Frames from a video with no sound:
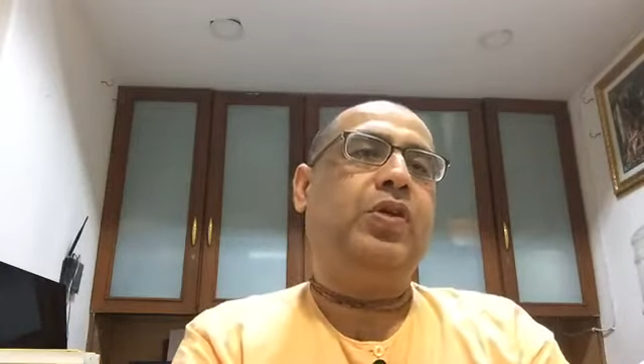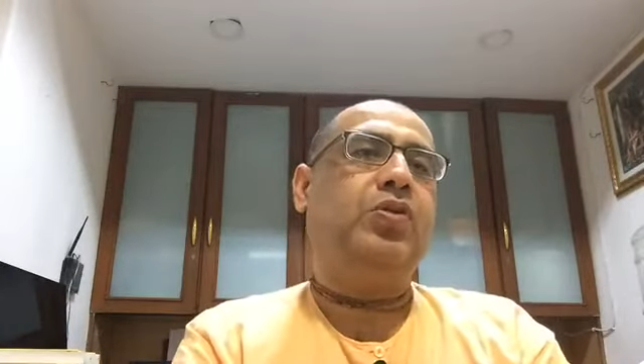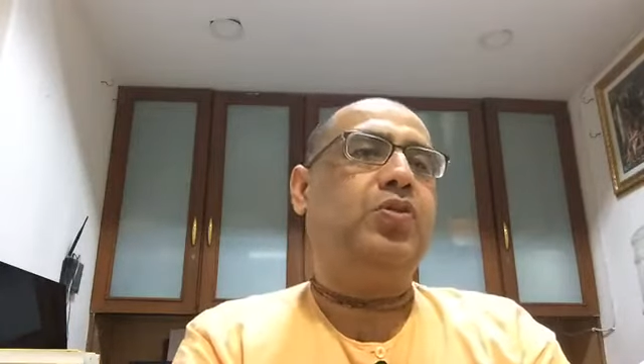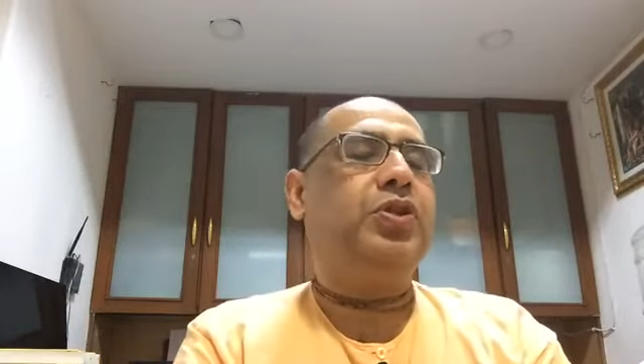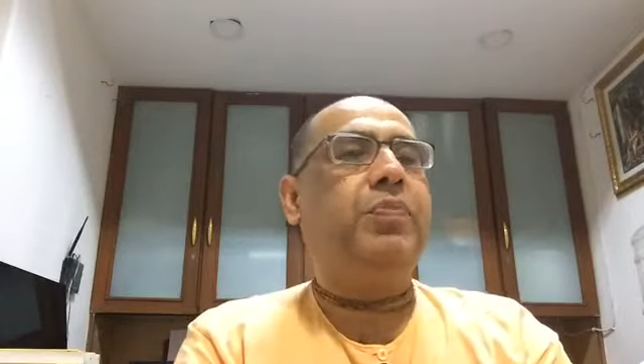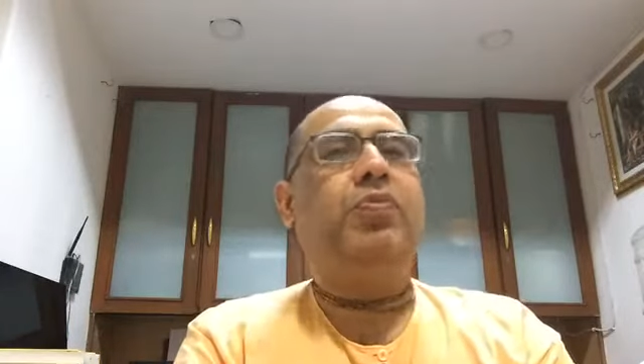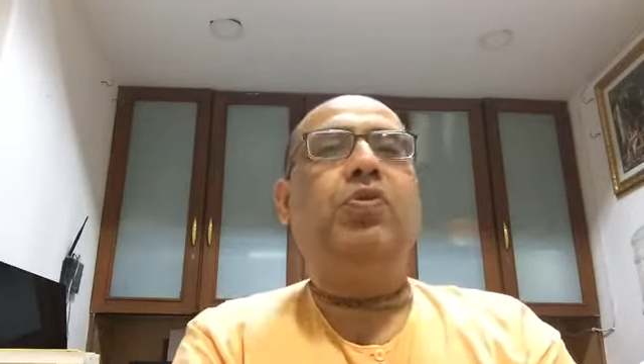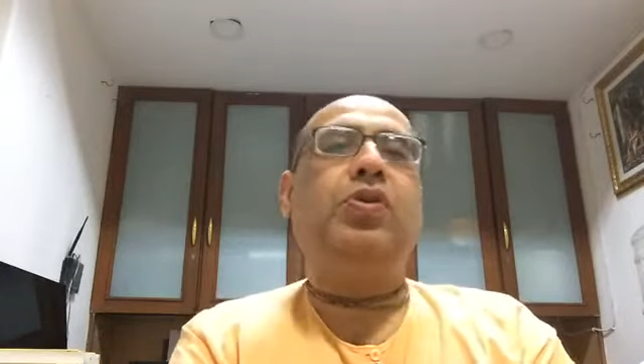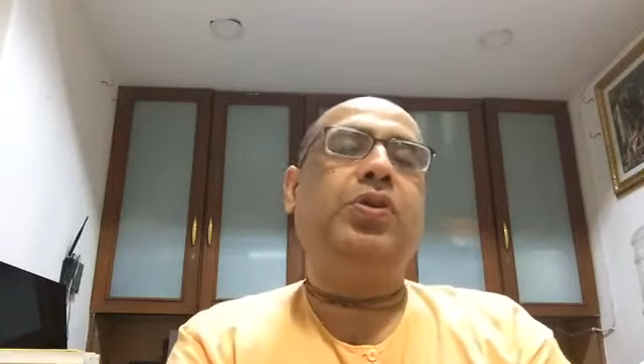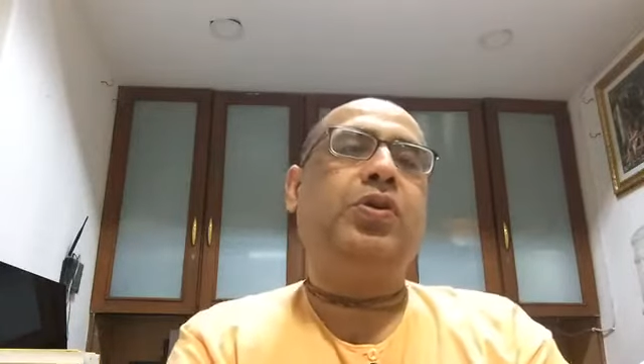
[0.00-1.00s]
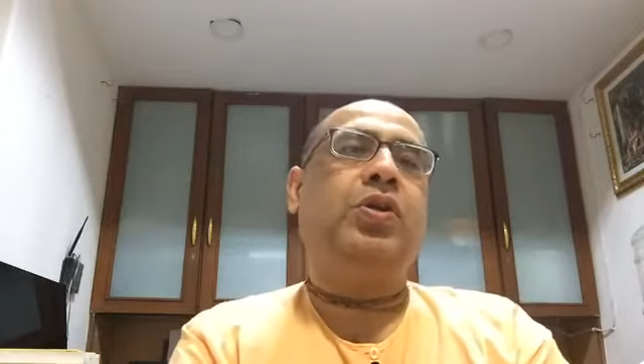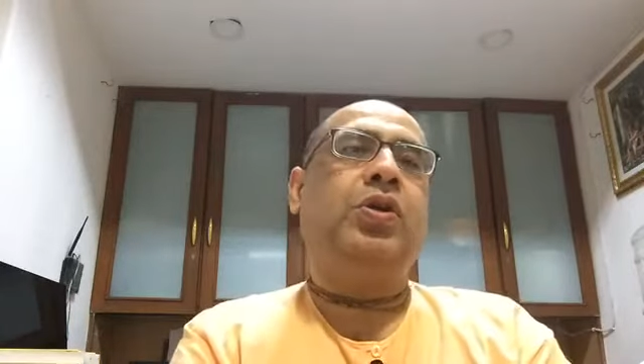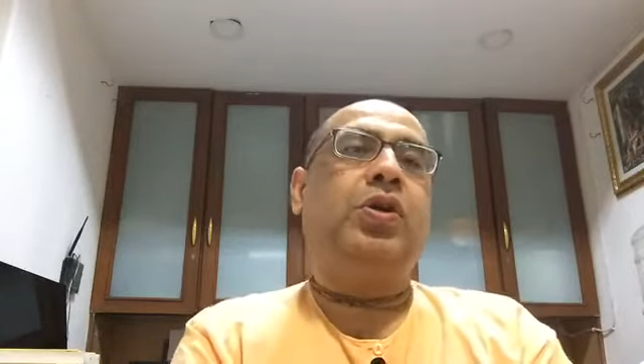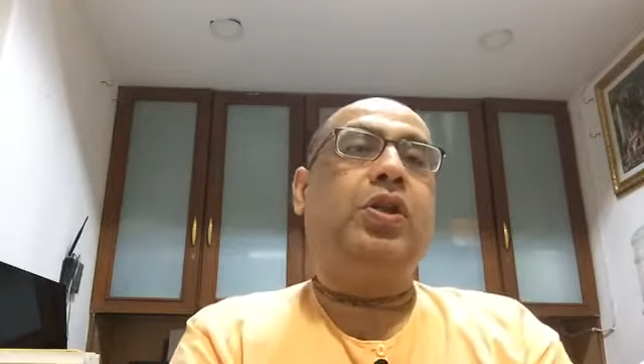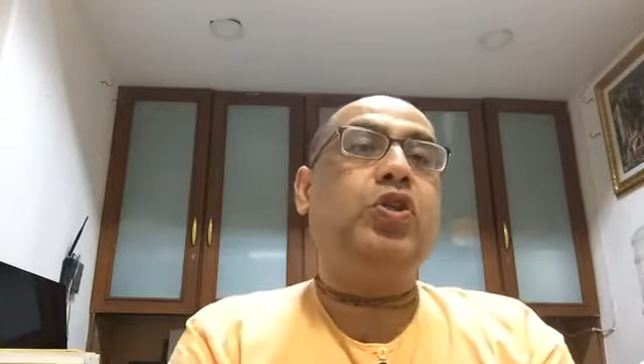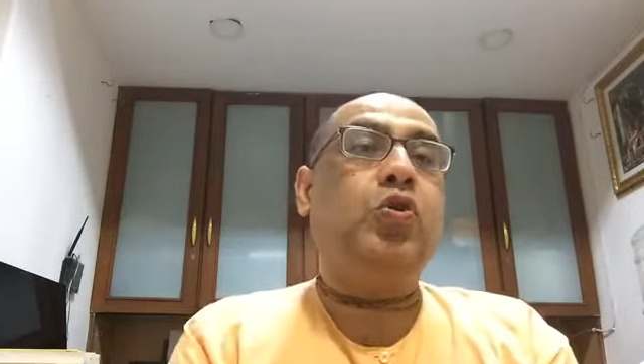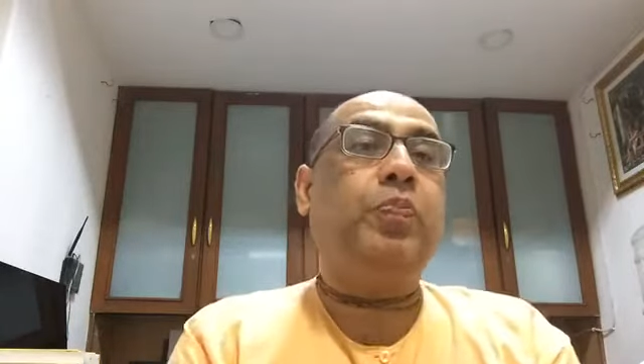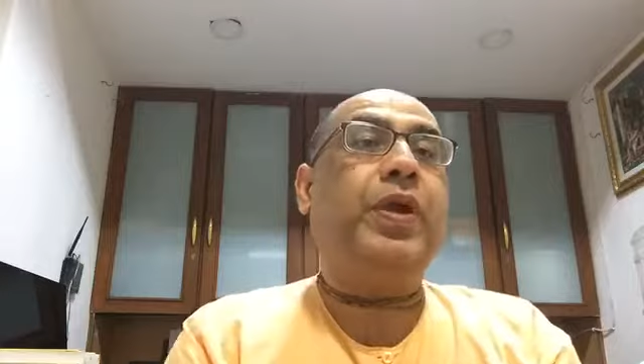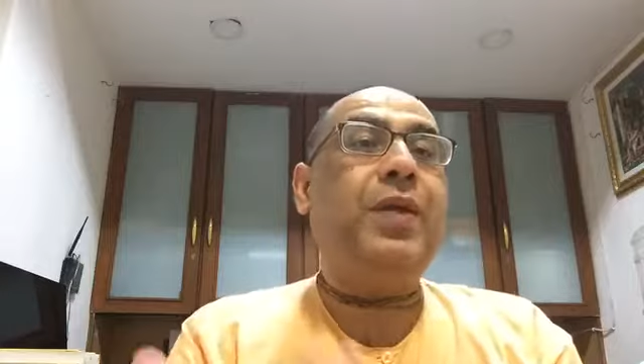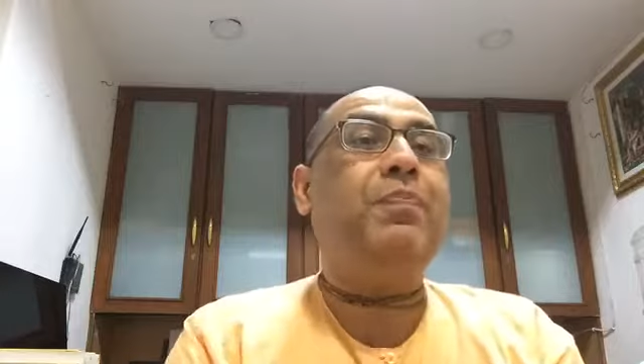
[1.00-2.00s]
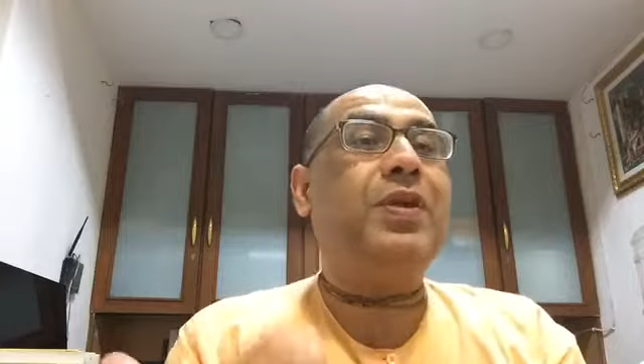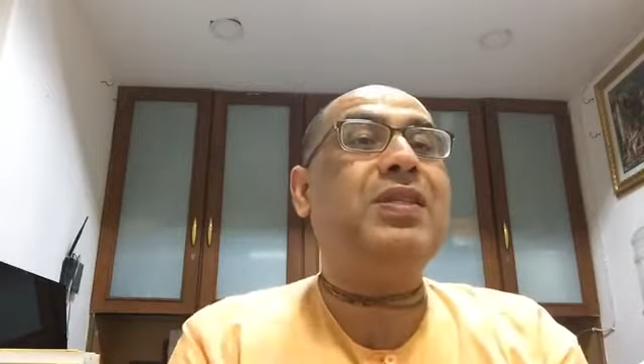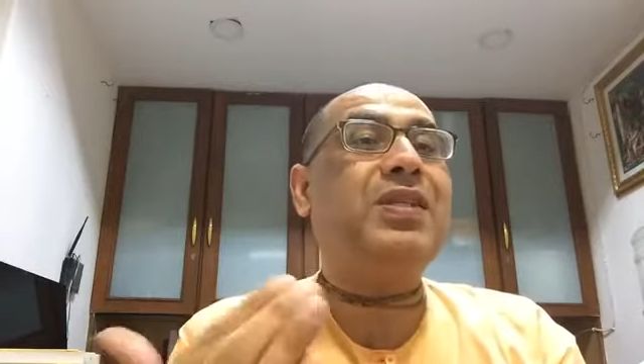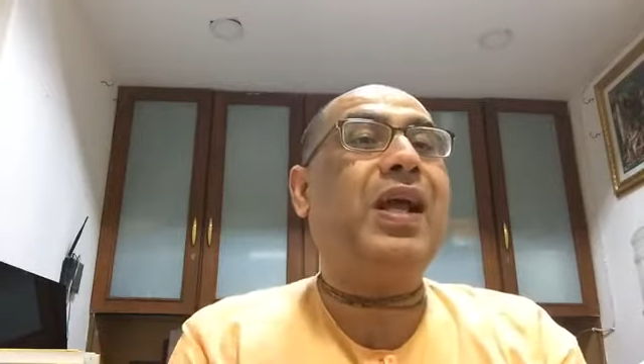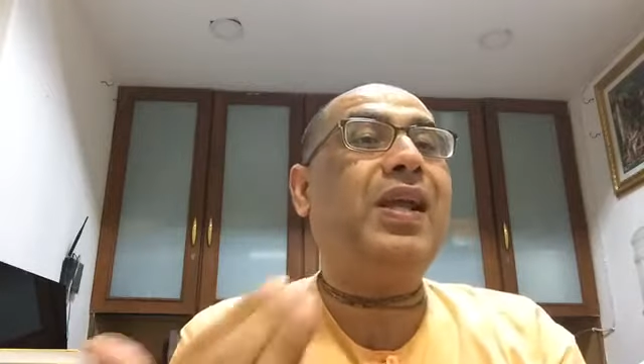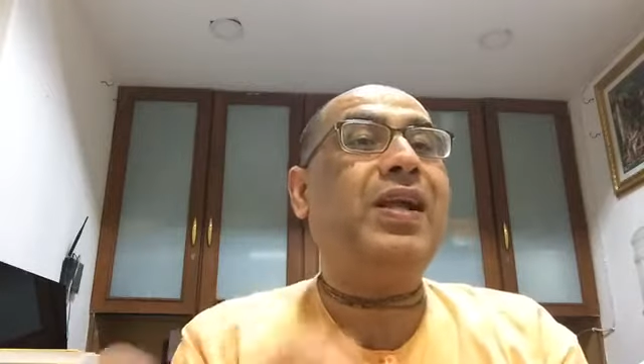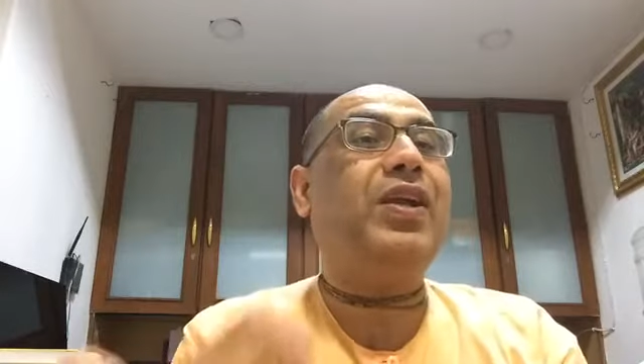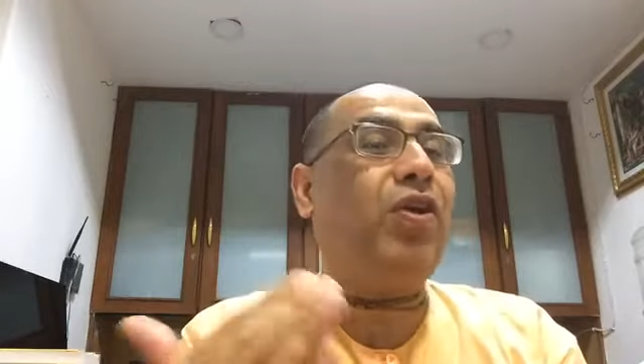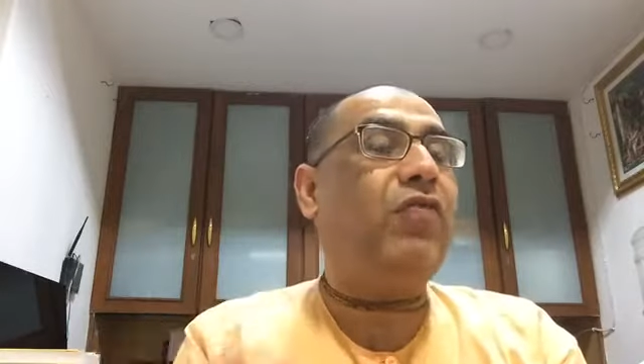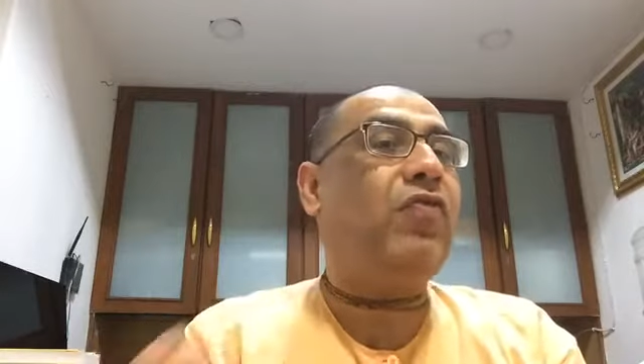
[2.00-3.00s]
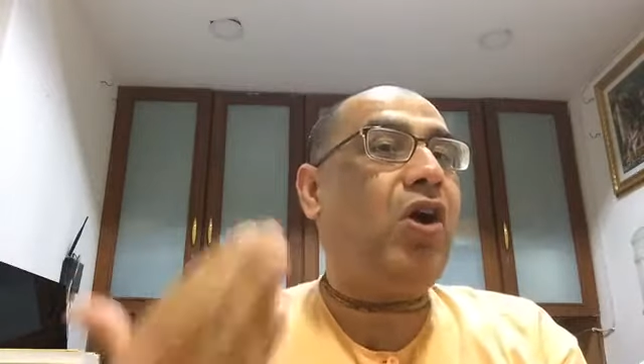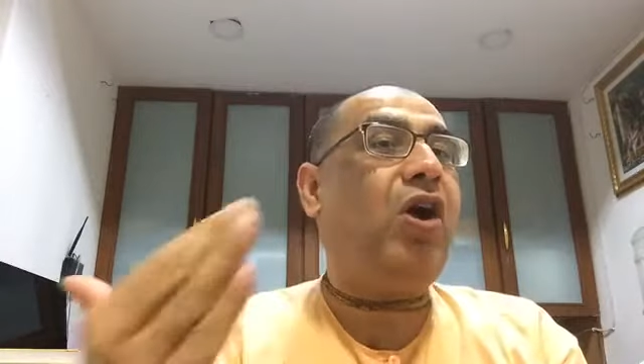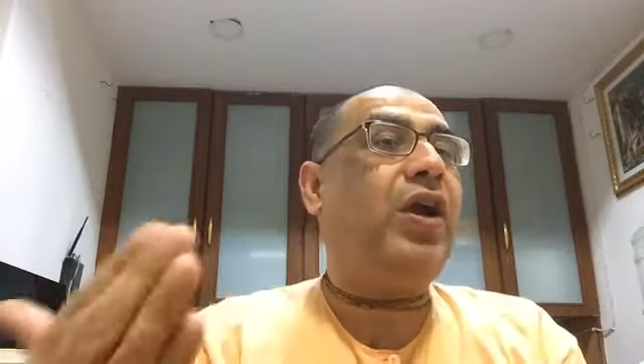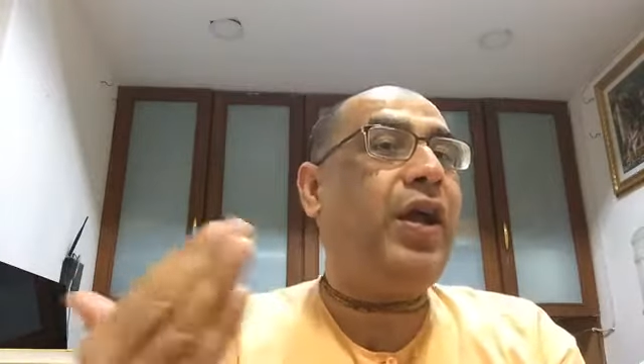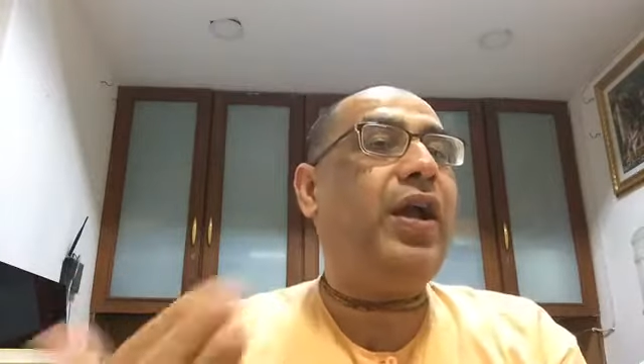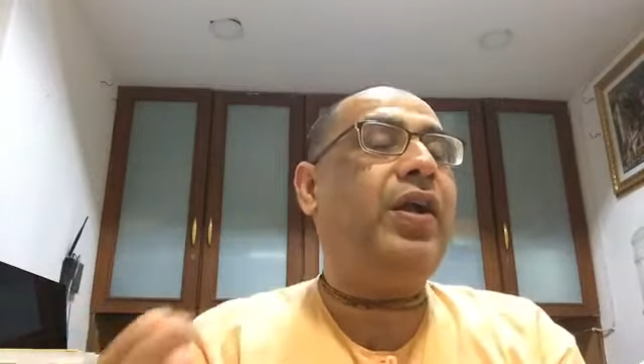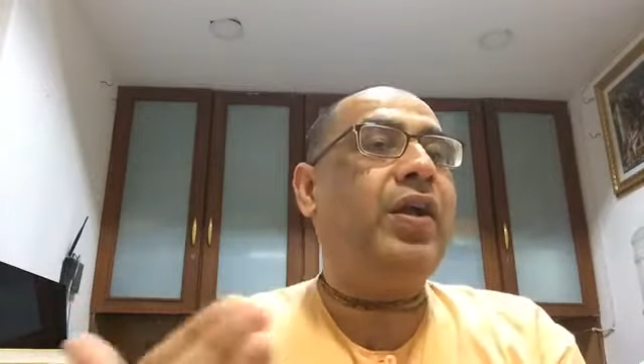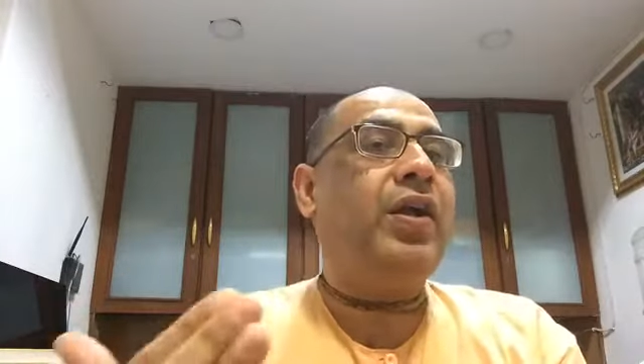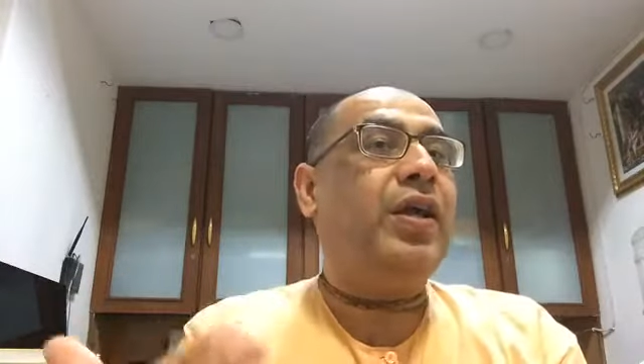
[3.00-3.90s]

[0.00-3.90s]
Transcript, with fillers: So she pulled. The Supreme Personality of Godhead